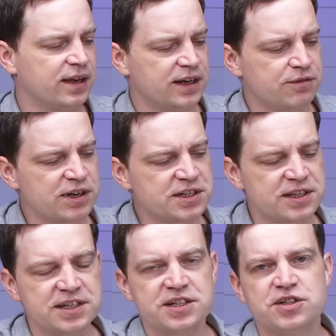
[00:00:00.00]
Now the rest of
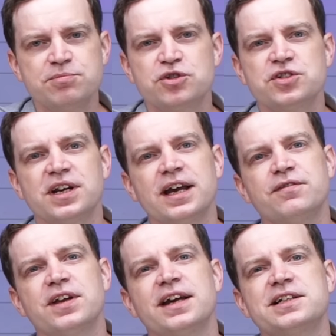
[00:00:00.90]
the system doesn't
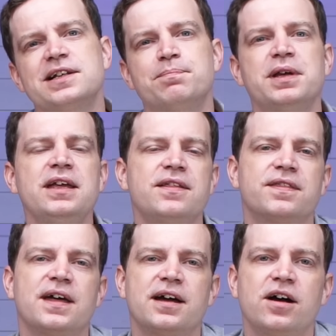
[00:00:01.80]
have to actually be
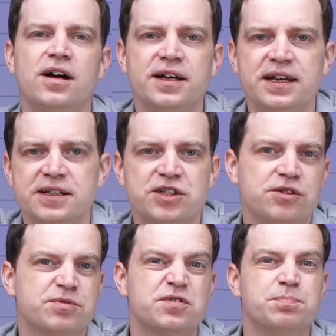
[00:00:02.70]
that high in
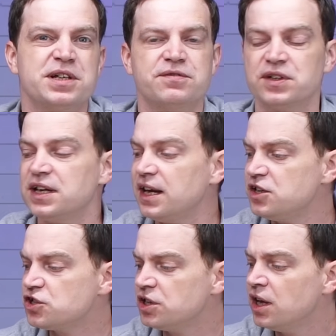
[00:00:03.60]
terms of
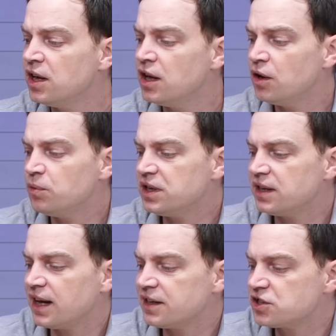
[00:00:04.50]
specification. We
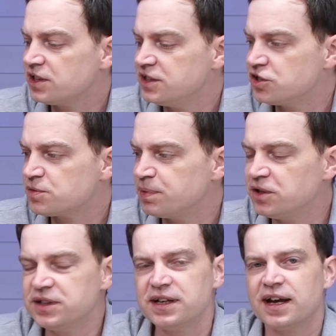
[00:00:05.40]
can actually just
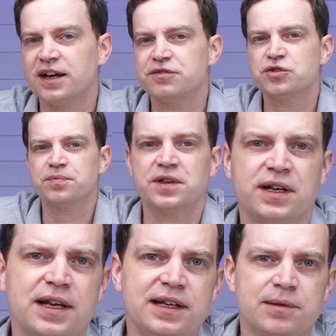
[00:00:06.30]
build it out of
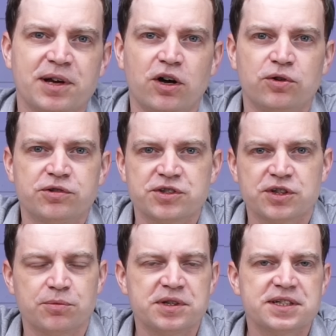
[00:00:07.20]
something a little bit older,
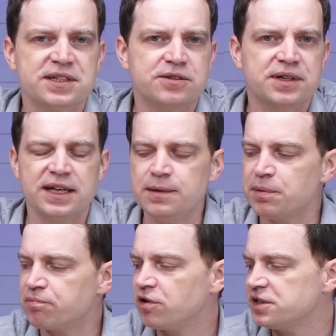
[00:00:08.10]
so we still keep
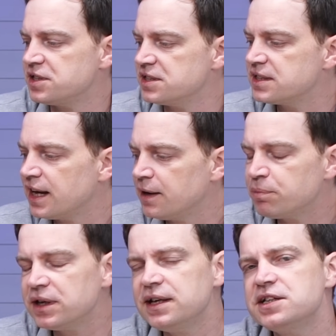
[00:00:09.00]
prices down,
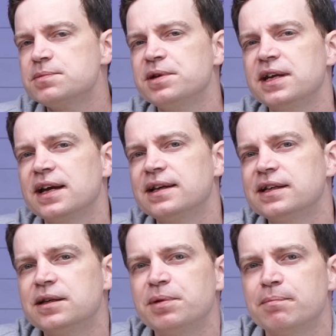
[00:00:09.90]
but it needs to be a
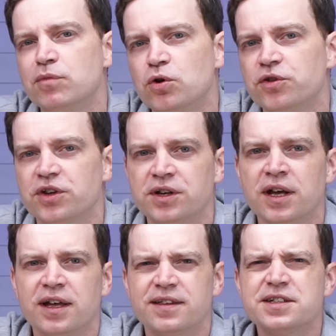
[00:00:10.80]
little bit more than
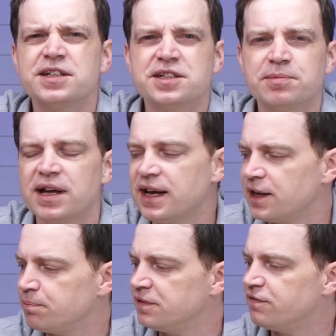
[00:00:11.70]
the system that I
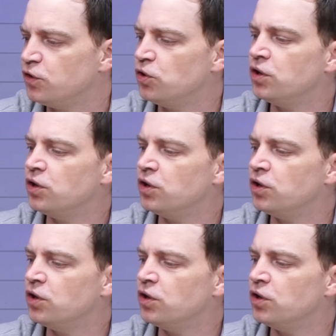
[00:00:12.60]
had before.